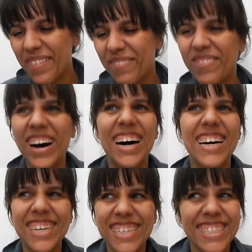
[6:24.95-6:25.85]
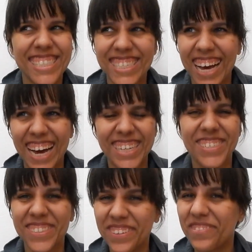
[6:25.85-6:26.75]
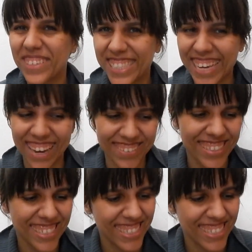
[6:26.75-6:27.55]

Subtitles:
but I don't know if it counts.